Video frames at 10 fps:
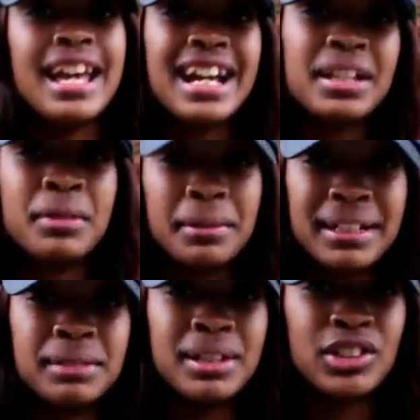Hey guys, welcome
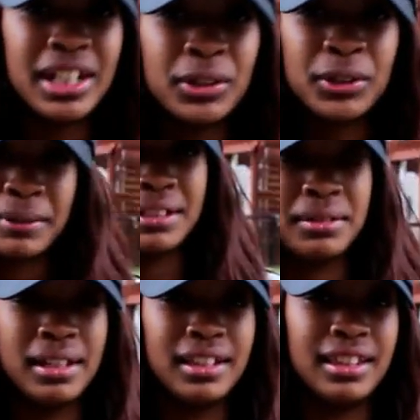back to my channel. We're
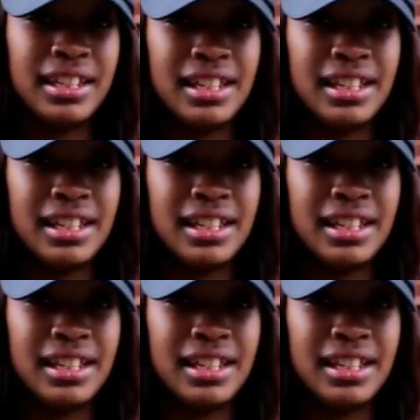doing